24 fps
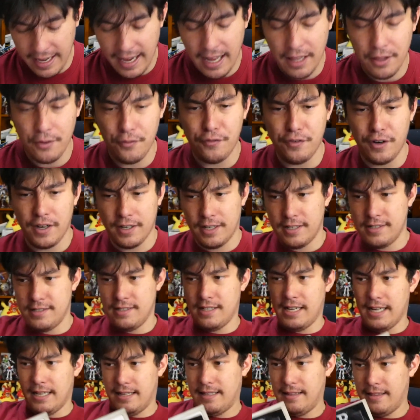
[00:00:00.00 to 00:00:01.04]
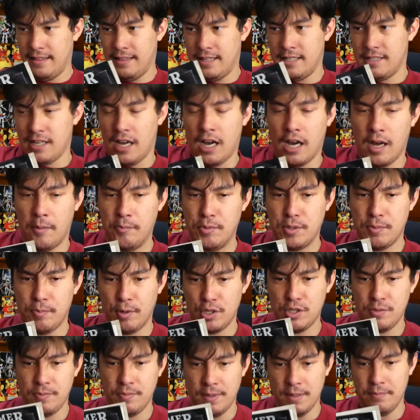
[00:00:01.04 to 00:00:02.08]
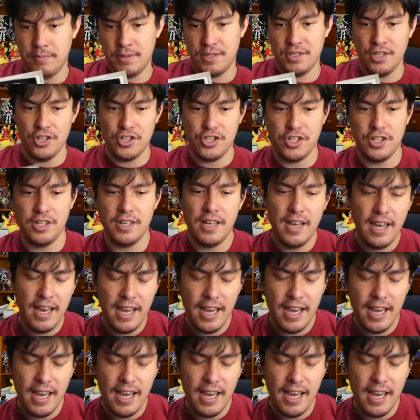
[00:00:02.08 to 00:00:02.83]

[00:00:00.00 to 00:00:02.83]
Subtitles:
how the fuck is like this arm supposed to be positioned?